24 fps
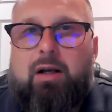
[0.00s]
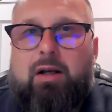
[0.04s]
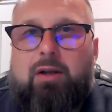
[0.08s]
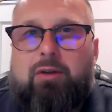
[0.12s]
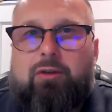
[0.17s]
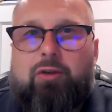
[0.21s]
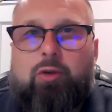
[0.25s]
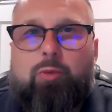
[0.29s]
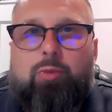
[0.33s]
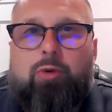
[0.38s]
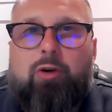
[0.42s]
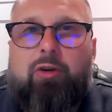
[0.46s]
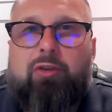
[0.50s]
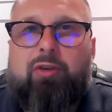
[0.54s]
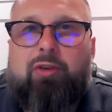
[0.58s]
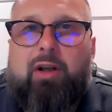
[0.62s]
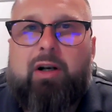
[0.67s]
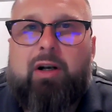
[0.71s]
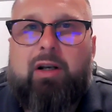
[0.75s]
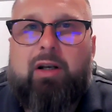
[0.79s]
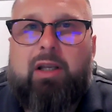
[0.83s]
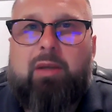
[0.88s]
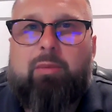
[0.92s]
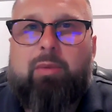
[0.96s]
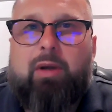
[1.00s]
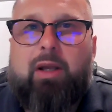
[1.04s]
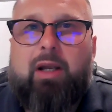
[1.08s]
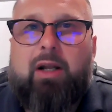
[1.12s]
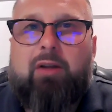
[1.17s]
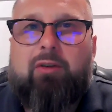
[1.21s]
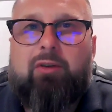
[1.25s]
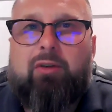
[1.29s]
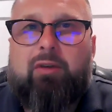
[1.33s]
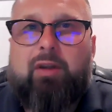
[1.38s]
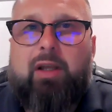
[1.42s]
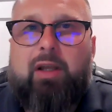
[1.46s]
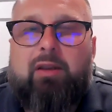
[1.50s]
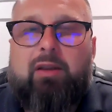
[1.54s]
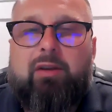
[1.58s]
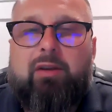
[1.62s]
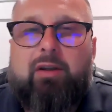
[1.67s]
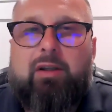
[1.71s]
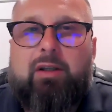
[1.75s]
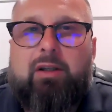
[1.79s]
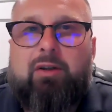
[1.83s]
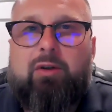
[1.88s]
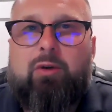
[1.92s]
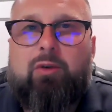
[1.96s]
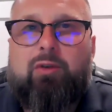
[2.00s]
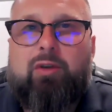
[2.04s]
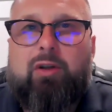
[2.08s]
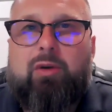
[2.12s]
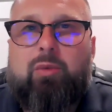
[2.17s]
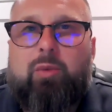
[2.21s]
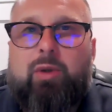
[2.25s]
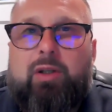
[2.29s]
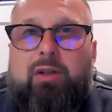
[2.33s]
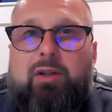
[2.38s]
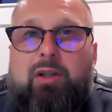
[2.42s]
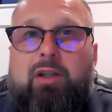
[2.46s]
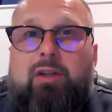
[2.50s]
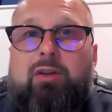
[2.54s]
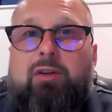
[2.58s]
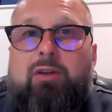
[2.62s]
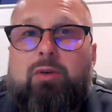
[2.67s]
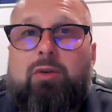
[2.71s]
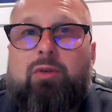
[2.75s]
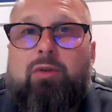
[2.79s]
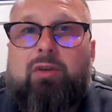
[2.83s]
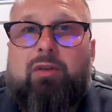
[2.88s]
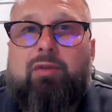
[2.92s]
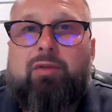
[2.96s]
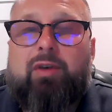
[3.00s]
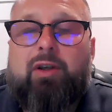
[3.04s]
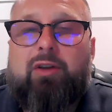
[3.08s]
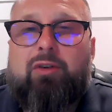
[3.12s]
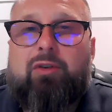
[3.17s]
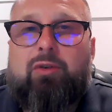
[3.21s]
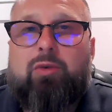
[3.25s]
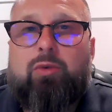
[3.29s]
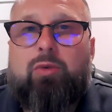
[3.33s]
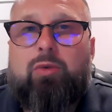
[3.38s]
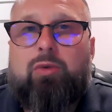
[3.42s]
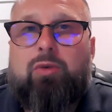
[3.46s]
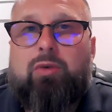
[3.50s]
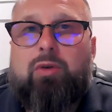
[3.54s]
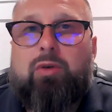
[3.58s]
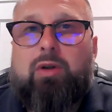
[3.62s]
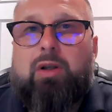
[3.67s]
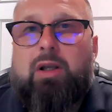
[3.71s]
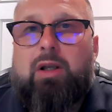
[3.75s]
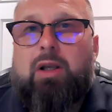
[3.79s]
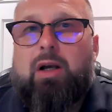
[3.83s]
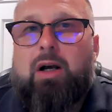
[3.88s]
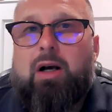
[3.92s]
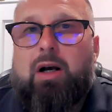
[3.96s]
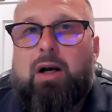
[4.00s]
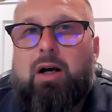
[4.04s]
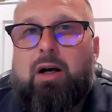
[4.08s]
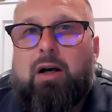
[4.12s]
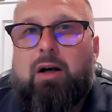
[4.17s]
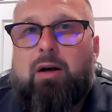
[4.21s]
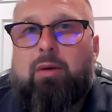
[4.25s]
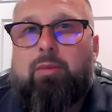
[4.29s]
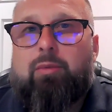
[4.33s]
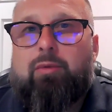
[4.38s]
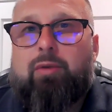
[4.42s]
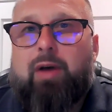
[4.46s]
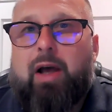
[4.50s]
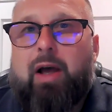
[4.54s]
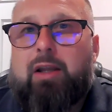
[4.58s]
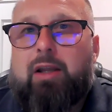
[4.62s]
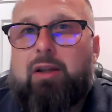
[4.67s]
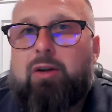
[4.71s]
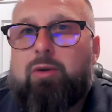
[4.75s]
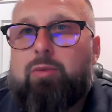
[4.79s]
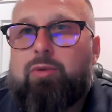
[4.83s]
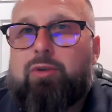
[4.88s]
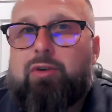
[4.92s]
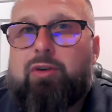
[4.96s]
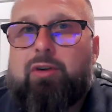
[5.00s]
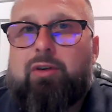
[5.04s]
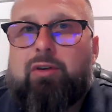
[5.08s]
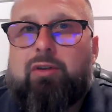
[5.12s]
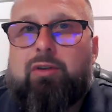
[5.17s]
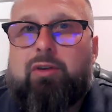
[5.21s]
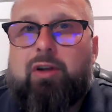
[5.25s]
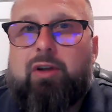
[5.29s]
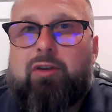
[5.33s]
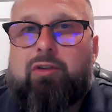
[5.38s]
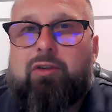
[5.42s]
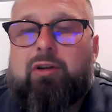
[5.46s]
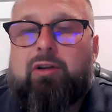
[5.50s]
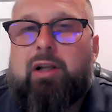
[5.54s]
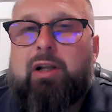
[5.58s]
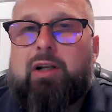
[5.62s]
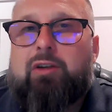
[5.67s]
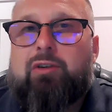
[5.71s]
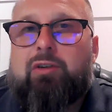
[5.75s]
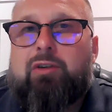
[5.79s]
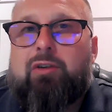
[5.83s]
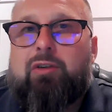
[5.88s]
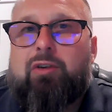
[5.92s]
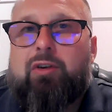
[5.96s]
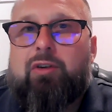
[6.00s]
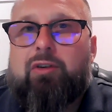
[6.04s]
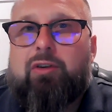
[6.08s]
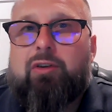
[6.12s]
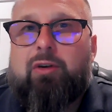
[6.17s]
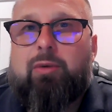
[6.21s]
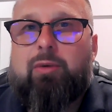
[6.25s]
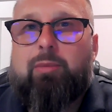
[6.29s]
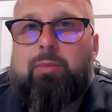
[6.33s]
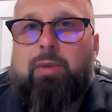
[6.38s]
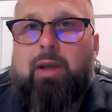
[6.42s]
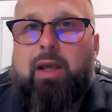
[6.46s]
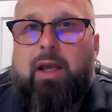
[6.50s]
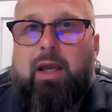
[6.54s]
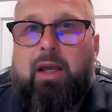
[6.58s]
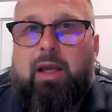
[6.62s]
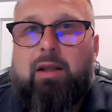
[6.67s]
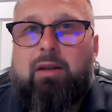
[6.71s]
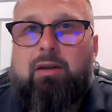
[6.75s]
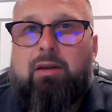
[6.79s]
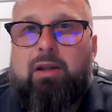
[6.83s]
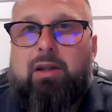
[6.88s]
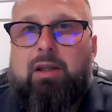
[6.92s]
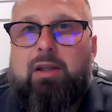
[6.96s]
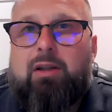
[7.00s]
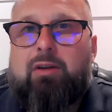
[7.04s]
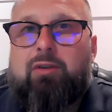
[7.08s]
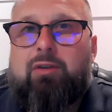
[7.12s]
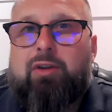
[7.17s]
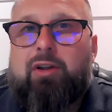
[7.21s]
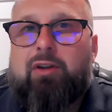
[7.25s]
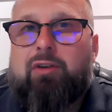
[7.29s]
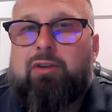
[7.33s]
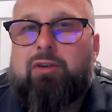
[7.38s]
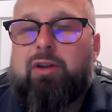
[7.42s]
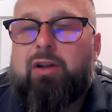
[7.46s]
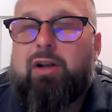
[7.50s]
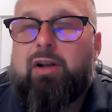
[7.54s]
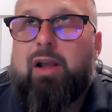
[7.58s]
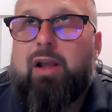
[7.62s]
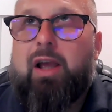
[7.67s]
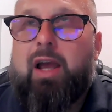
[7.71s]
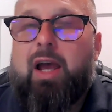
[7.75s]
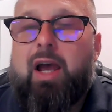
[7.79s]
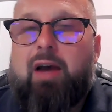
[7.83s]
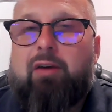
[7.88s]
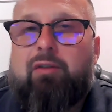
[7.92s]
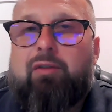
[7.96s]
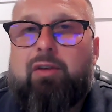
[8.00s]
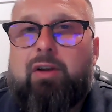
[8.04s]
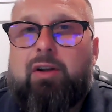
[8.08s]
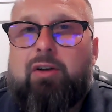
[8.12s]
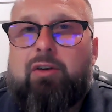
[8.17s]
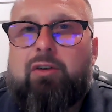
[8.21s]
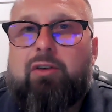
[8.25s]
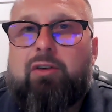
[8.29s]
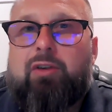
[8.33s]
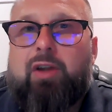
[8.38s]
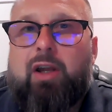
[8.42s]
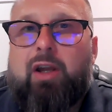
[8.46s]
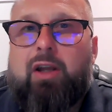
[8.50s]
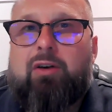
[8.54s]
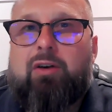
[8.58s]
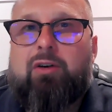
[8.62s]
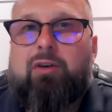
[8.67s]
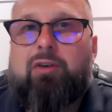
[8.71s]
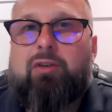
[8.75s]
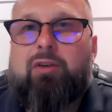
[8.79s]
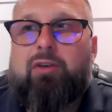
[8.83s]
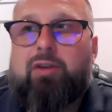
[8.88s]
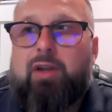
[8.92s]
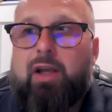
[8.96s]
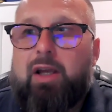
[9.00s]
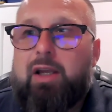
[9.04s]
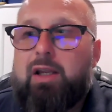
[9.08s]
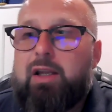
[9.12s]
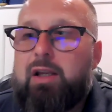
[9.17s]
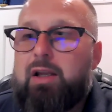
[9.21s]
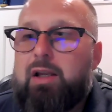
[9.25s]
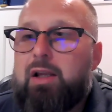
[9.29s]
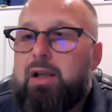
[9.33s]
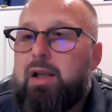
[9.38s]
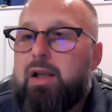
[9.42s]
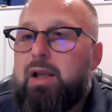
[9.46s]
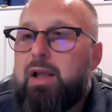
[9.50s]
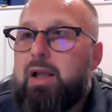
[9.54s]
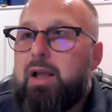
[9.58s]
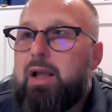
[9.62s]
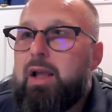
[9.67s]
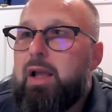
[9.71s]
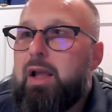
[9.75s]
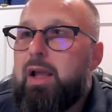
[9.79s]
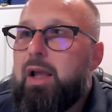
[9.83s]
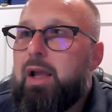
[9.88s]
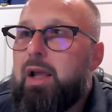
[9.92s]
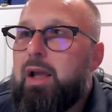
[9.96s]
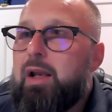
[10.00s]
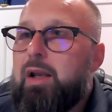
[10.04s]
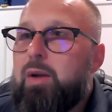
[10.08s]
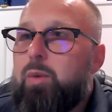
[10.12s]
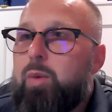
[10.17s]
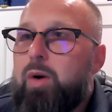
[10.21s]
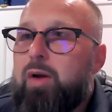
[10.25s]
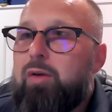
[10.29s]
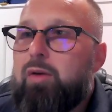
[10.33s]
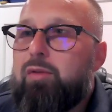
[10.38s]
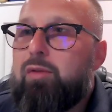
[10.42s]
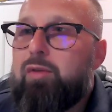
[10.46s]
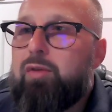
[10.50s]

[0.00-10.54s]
Super excited to get my hands on that thing and use it. We did use the Festool vacuum dust collection system and the 6.5-inch sander today, and it went